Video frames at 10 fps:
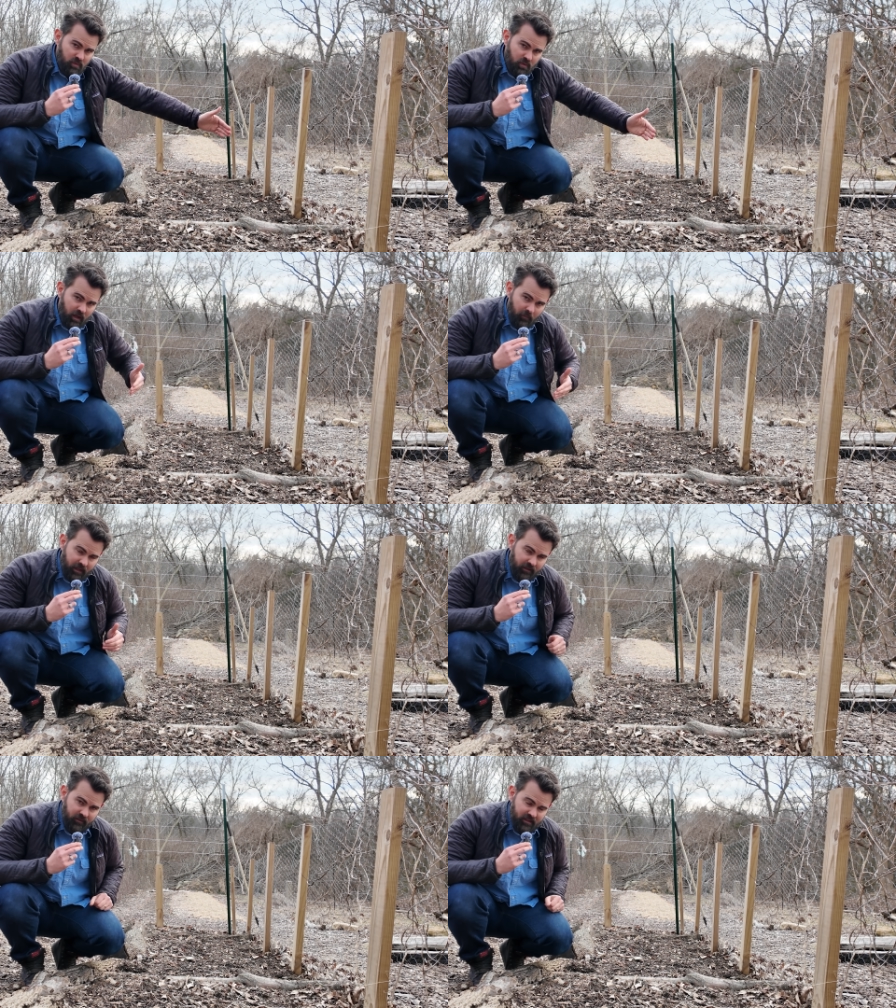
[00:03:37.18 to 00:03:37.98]
do not
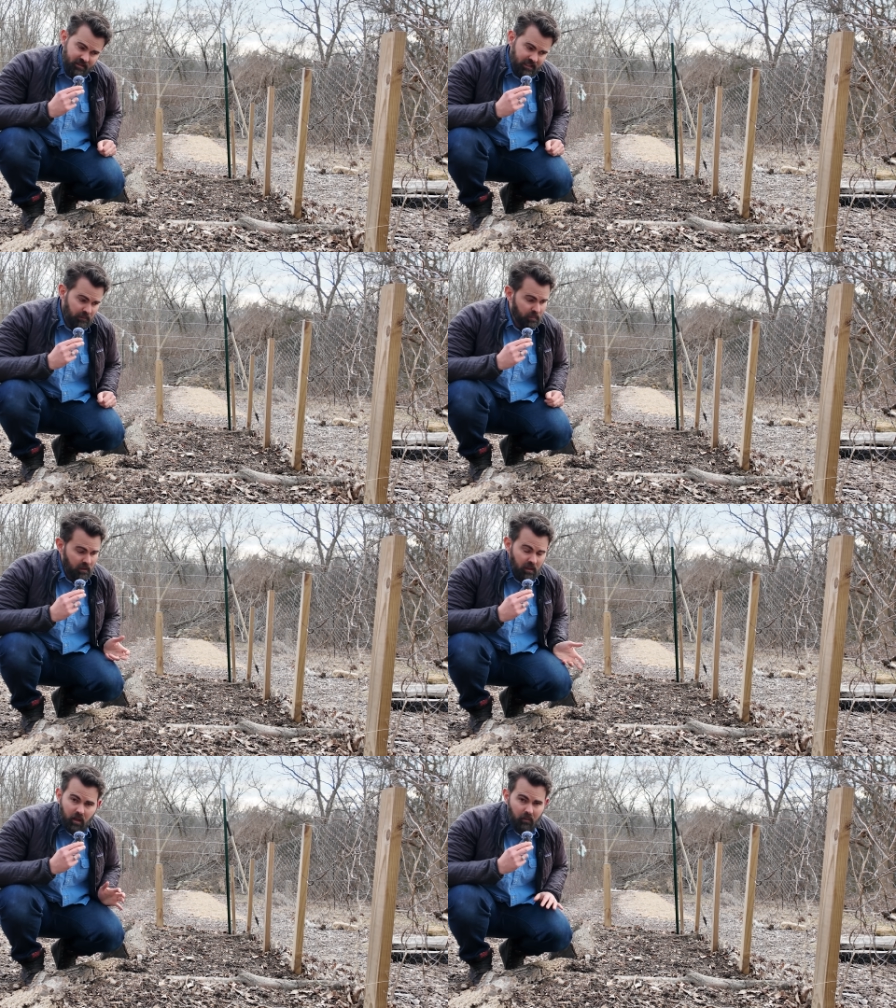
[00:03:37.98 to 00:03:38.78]
make it this deep,
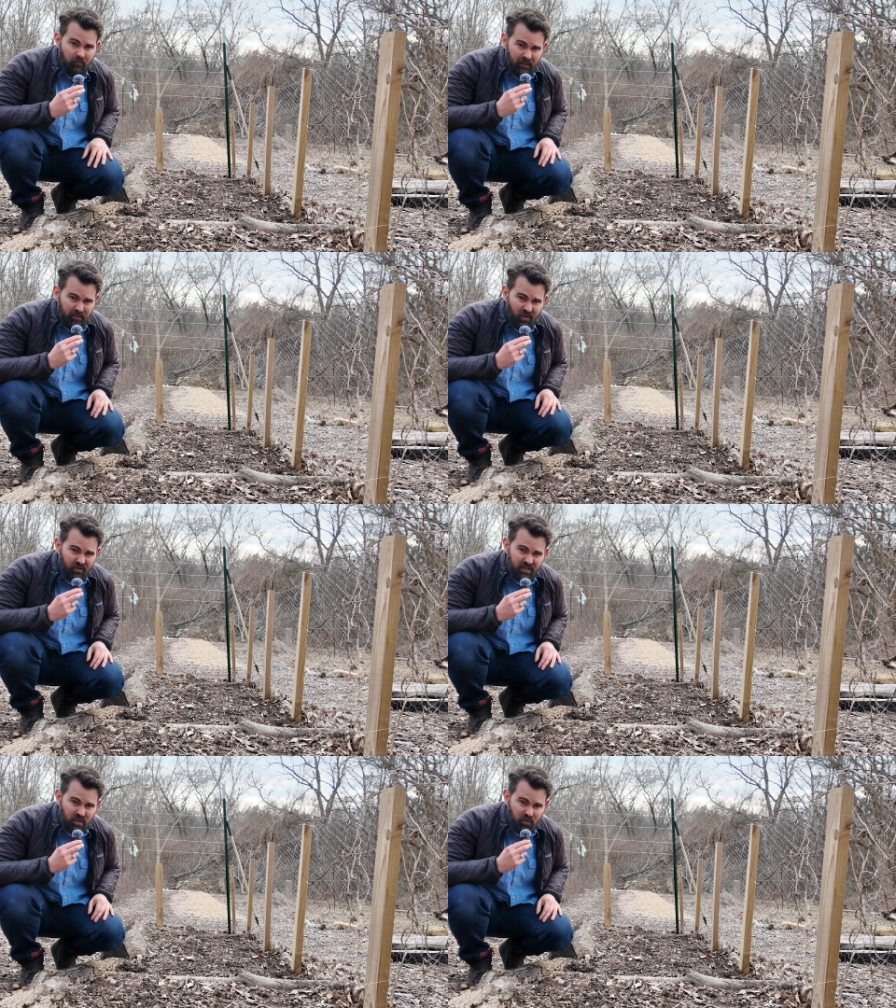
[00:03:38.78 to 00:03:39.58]
maybe
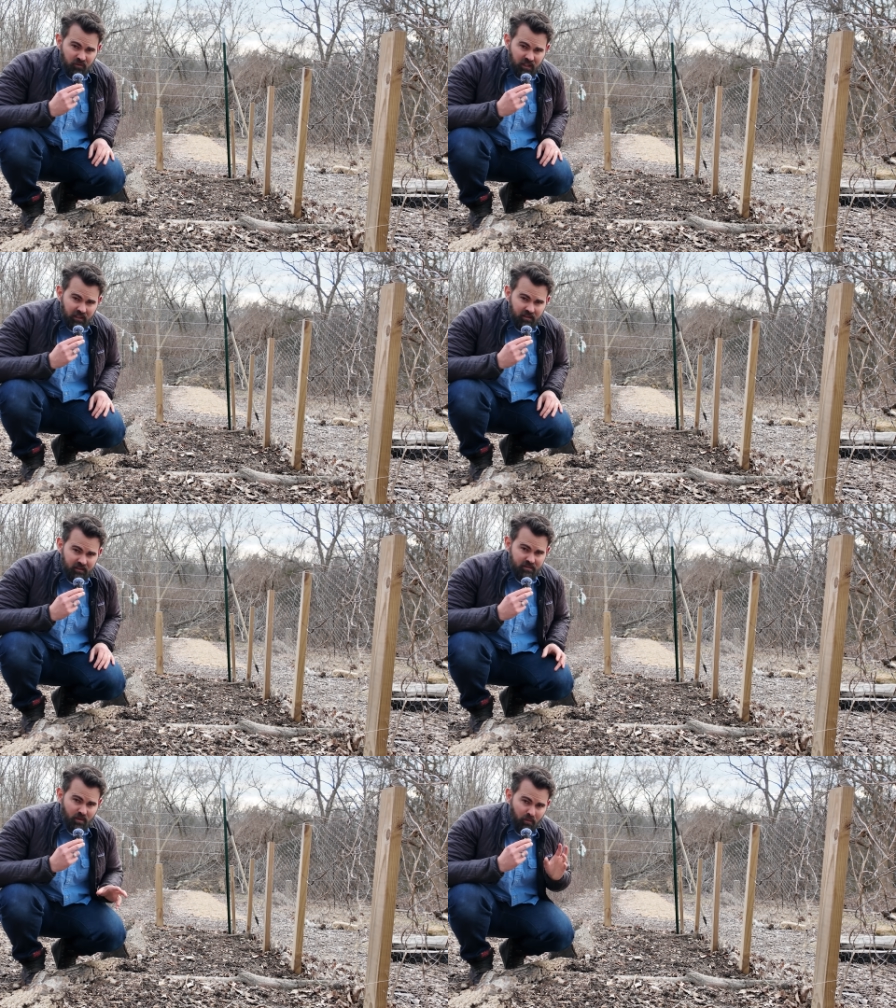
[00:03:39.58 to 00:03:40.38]
only 2 feet.
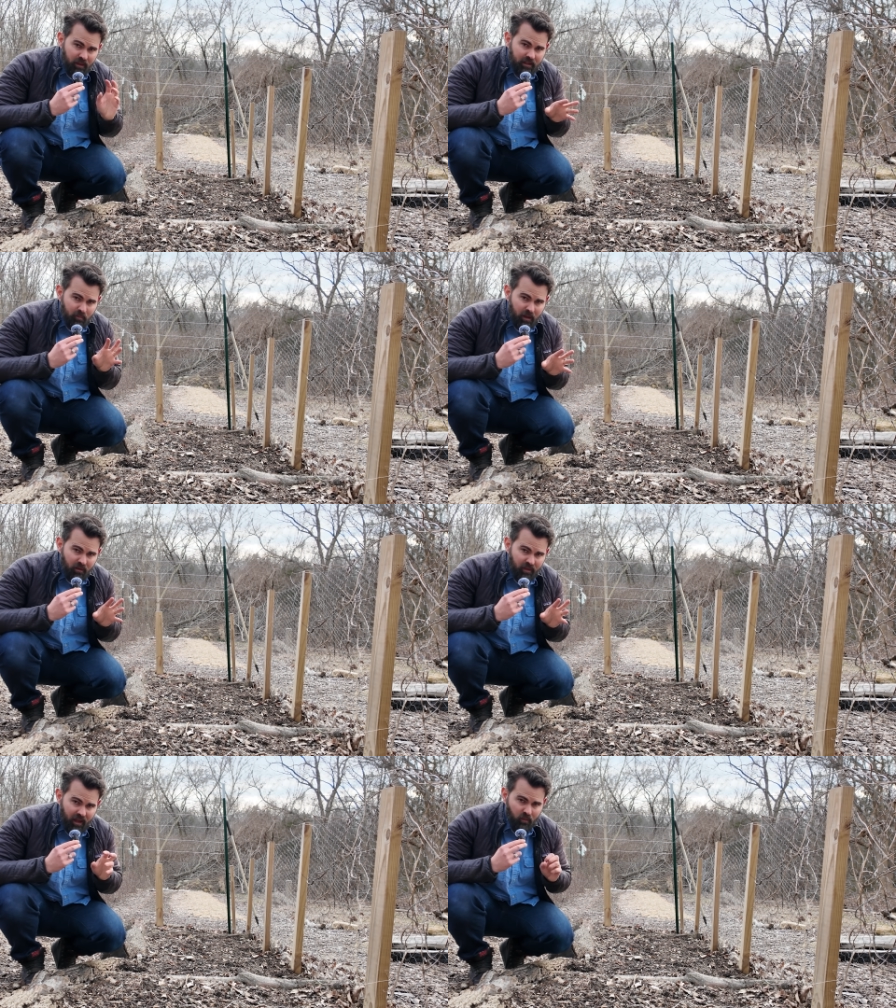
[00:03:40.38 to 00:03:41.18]
So think
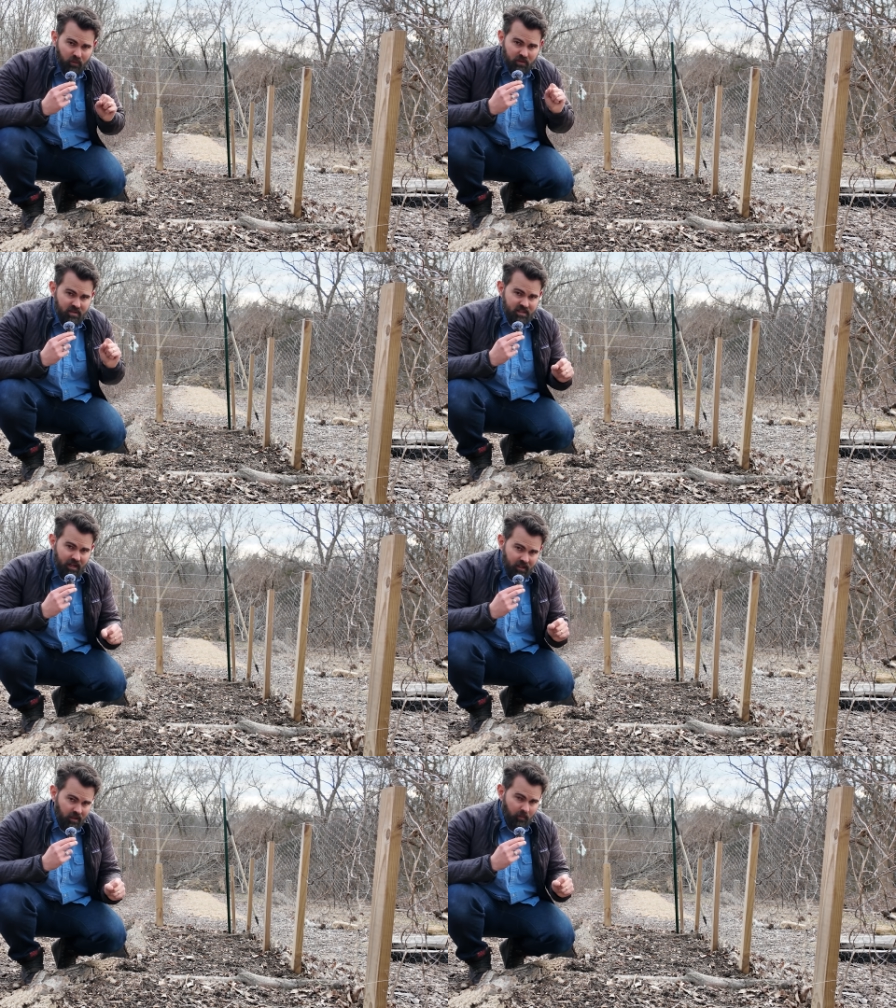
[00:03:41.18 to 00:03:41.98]
about that when you're
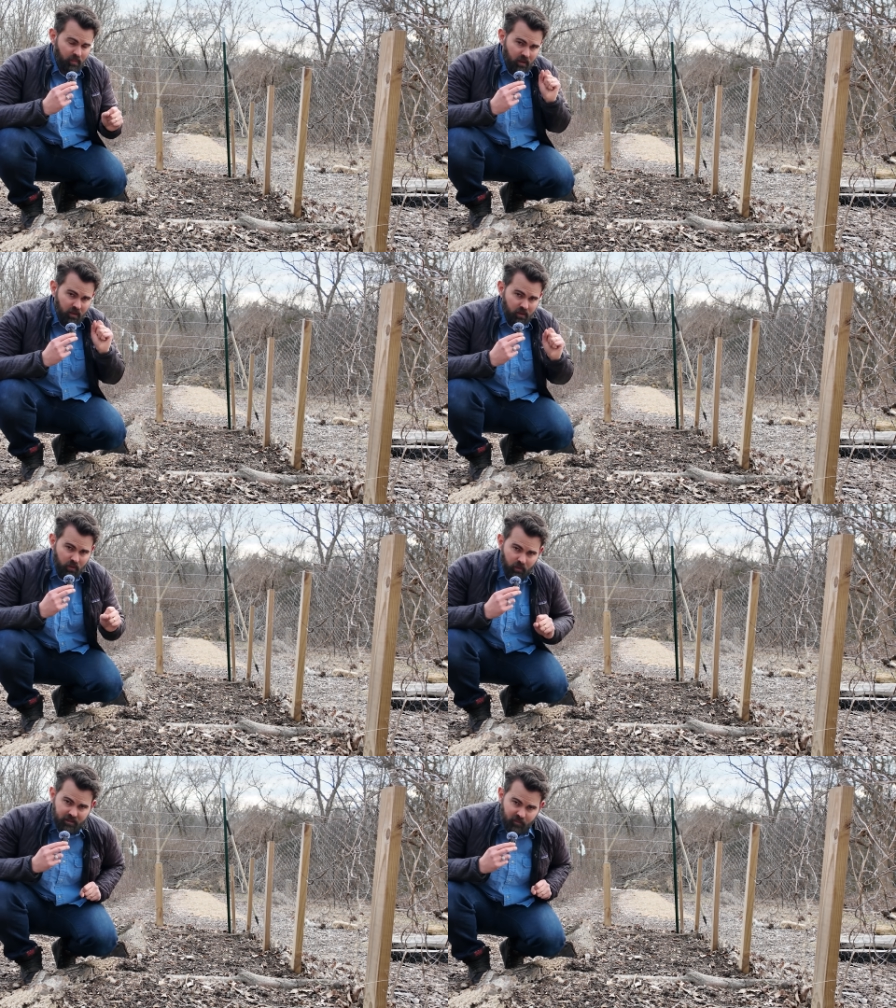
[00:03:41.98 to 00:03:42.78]
setting up
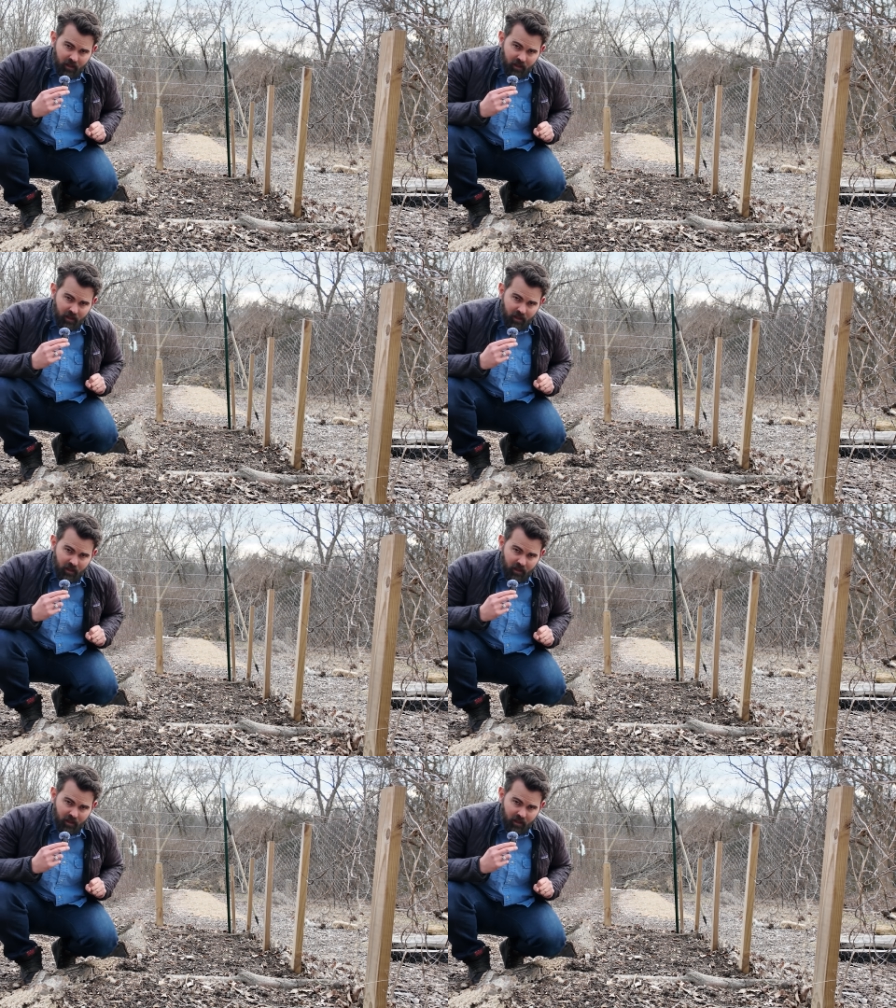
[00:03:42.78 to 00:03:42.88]
your raised